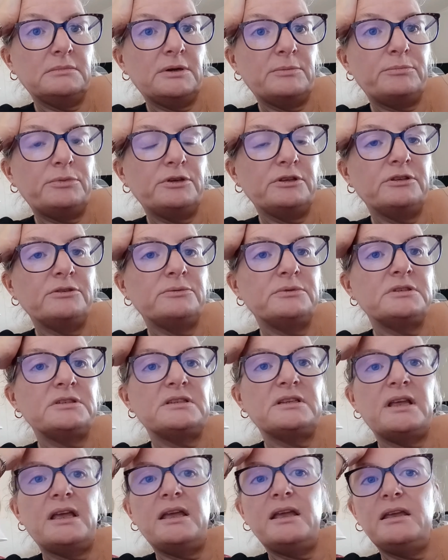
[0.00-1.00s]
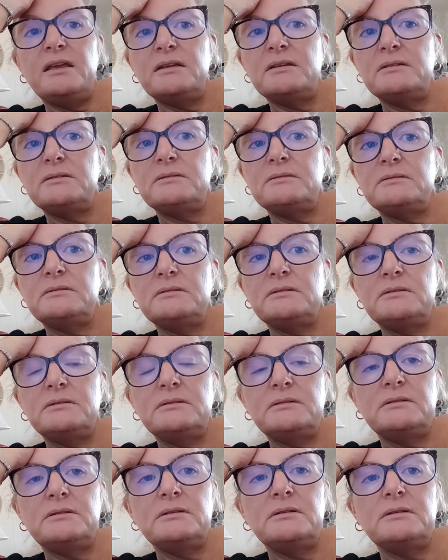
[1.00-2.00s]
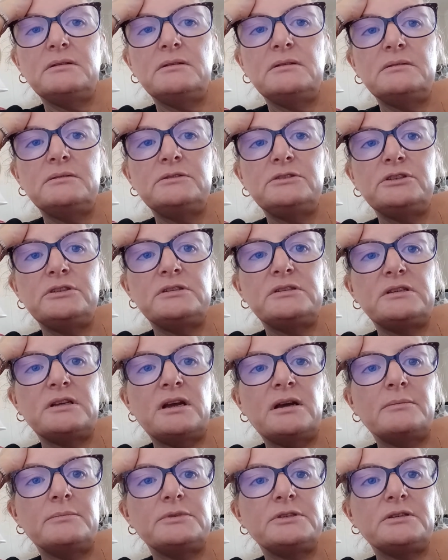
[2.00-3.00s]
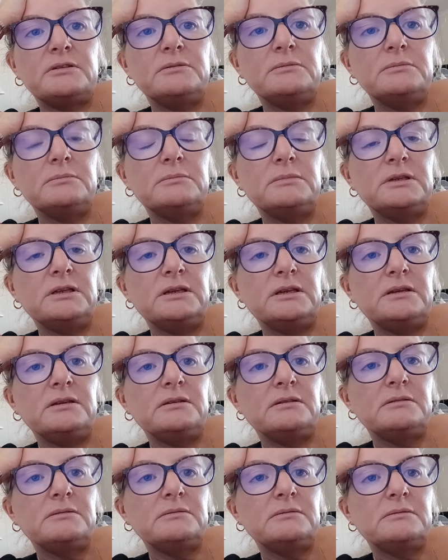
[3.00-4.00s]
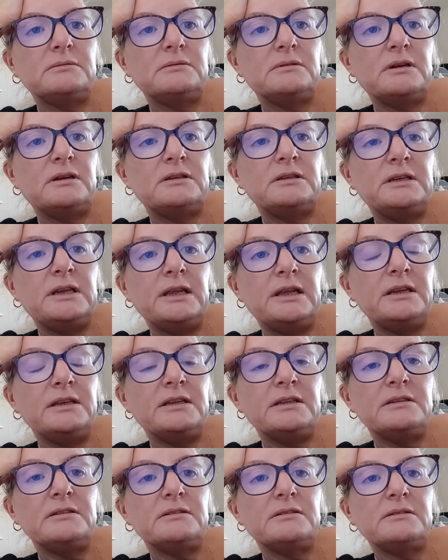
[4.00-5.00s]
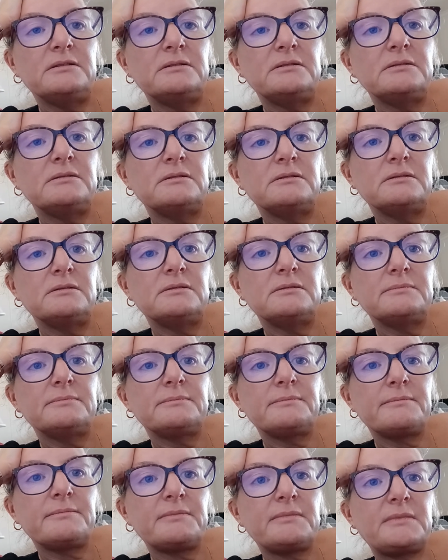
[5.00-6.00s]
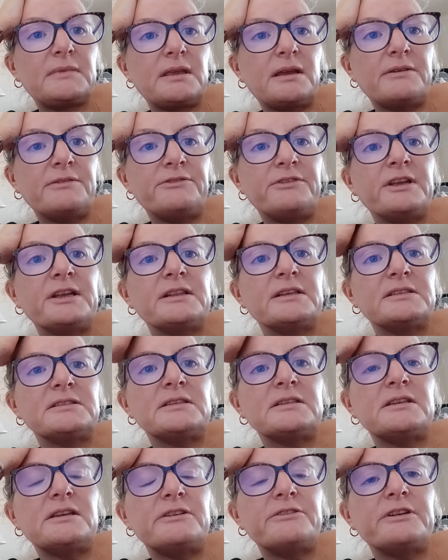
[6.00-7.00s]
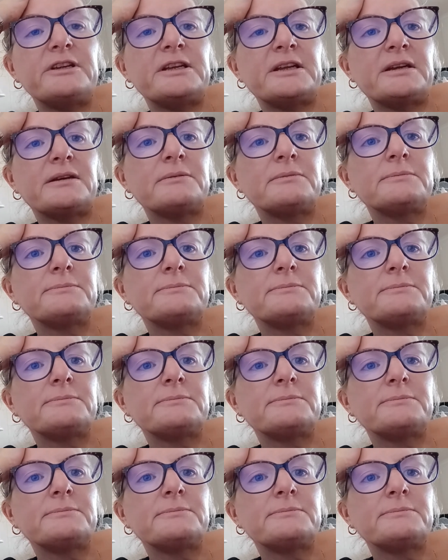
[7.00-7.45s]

brother was there. Just absolutely needed. I'm feeling teary now.